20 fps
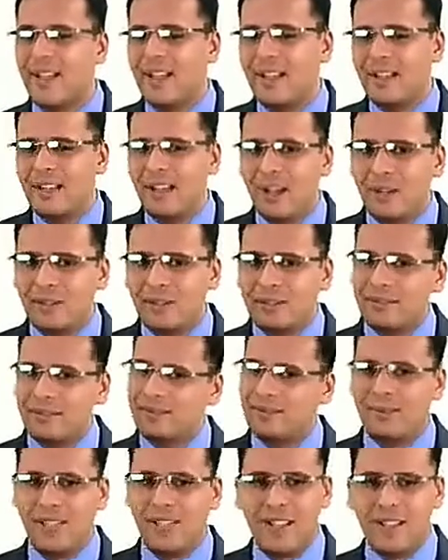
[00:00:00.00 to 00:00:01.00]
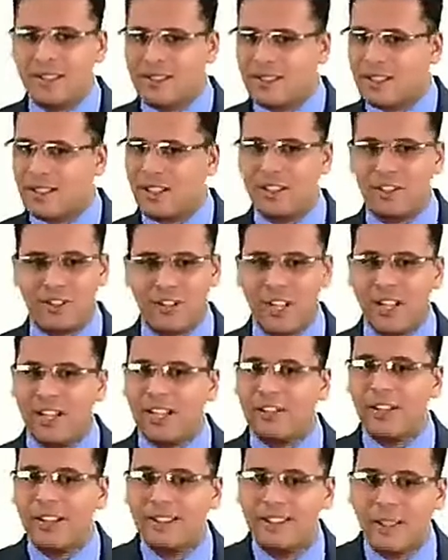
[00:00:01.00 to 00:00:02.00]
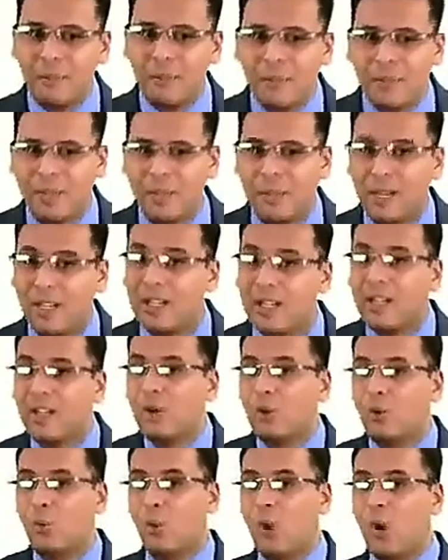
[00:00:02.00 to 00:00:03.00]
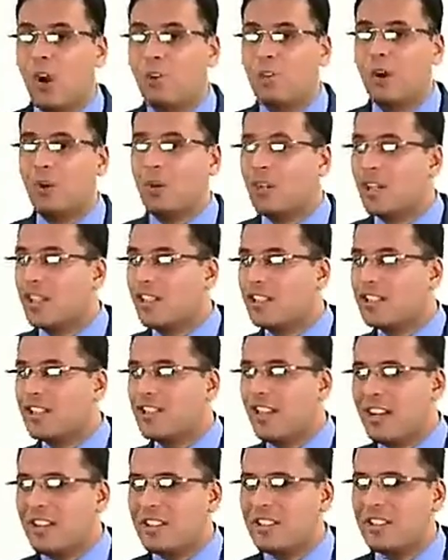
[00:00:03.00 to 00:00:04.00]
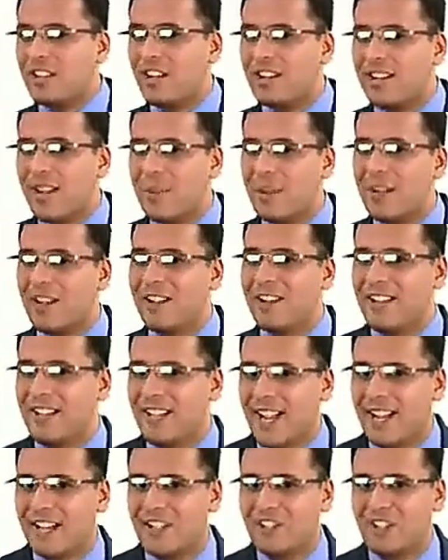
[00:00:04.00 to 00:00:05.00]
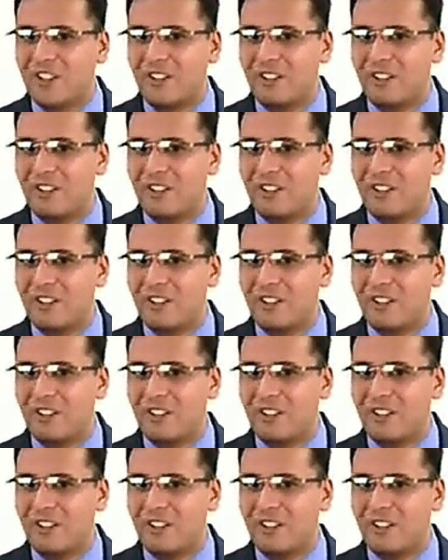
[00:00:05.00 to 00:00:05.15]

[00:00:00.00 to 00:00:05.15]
Now, this is really very simple, but what about such a chemical reaction?